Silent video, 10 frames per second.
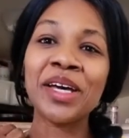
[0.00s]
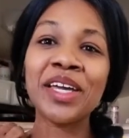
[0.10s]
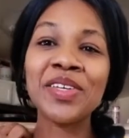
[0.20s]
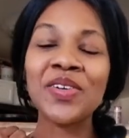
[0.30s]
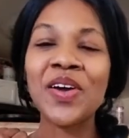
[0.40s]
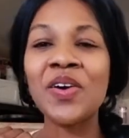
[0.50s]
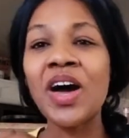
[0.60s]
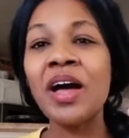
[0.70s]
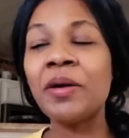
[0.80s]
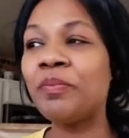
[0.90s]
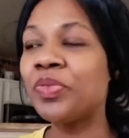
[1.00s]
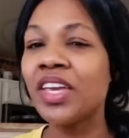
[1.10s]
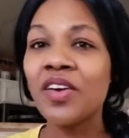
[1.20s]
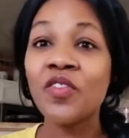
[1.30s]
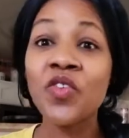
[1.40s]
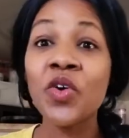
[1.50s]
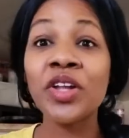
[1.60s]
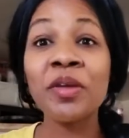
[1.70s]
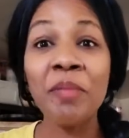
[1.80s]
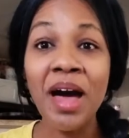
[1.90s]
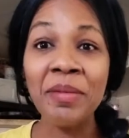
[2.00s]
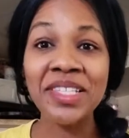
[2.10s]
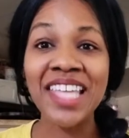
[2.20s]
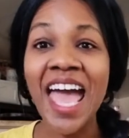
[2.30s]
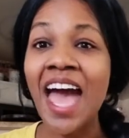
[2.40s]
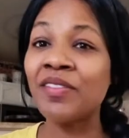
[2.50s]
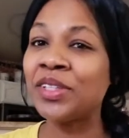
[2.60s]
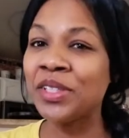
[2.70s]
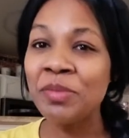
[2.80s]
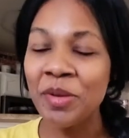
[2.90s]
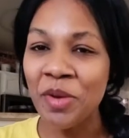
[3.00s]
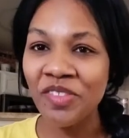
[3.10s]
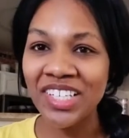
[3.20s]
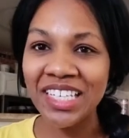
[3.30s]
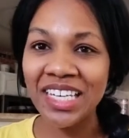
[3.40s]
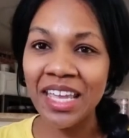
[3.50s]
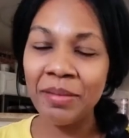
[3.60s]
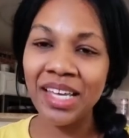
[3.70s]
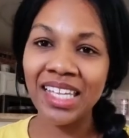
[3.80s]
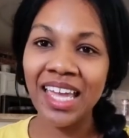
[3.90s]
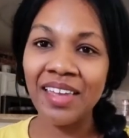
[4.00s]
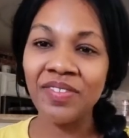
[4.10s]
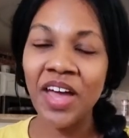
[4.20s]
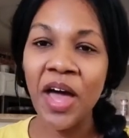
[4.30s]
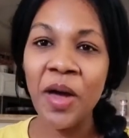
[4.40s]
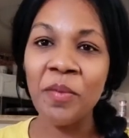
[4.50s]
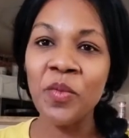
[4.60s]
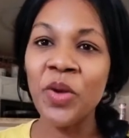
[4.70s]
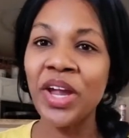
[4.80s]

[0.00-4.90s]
but you know, um, for the mamas that have a little bit more of a dynamic life um,